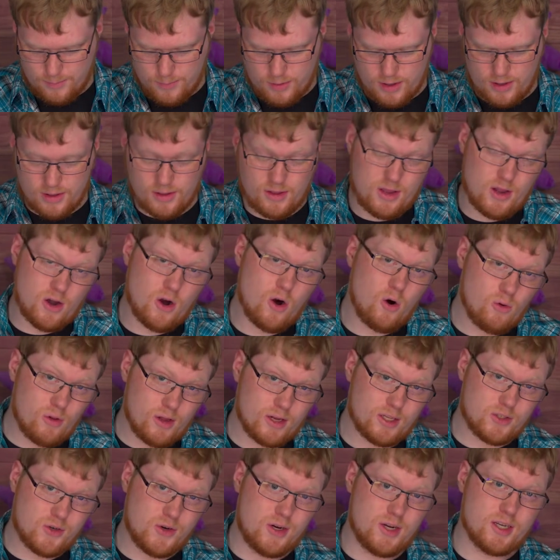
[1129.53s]
But the
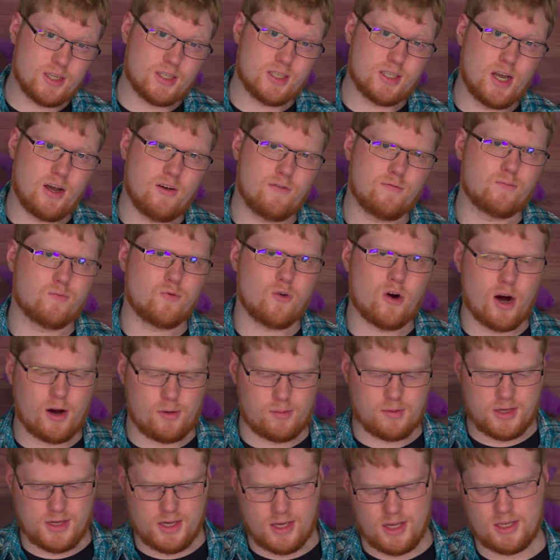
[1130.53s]
OLED screen itself
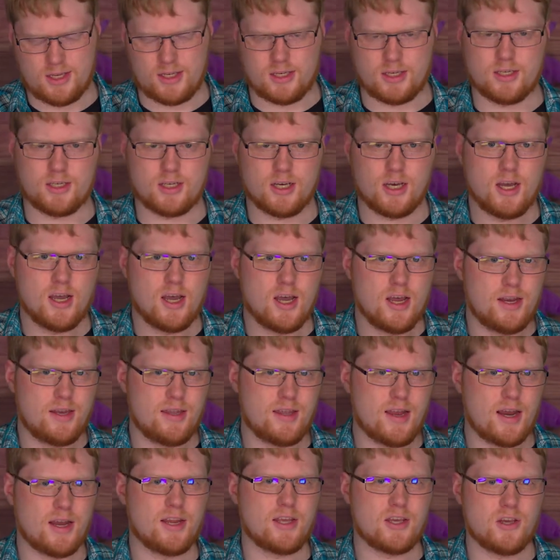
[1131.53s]
probably isn't
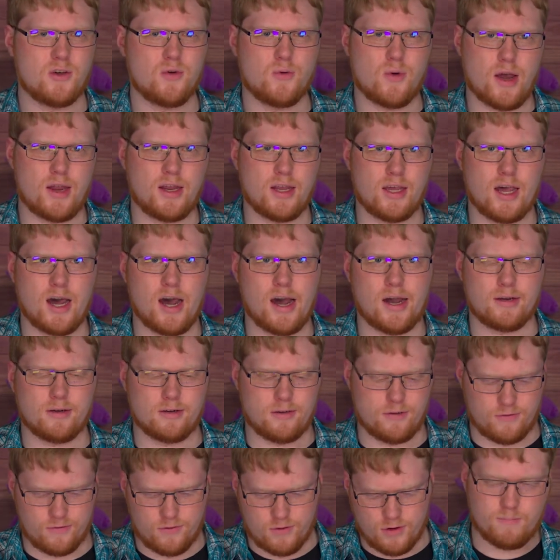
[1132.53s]
netting you any kind
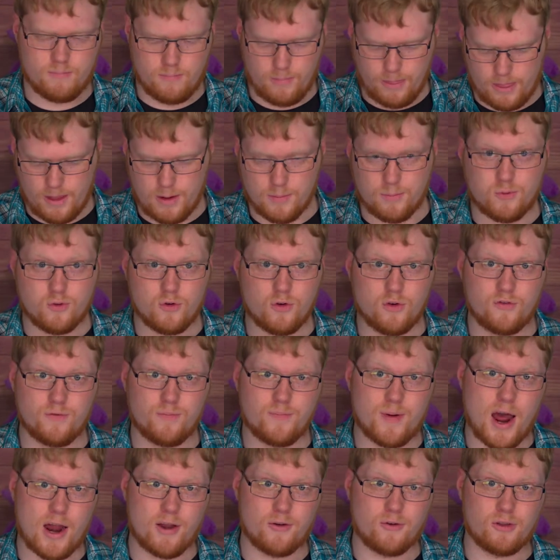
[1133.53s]
of improved
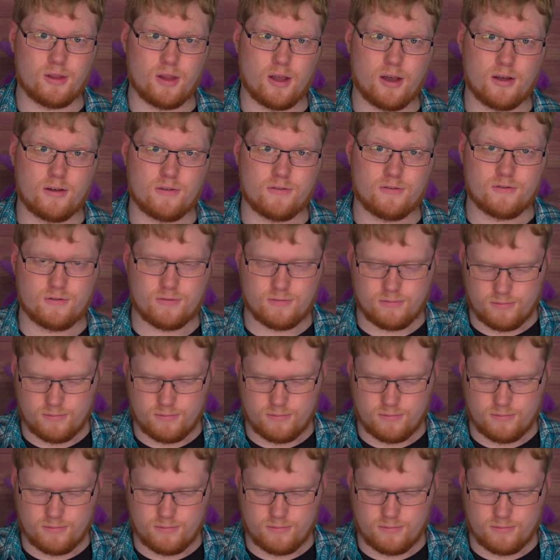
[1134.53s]
battery life.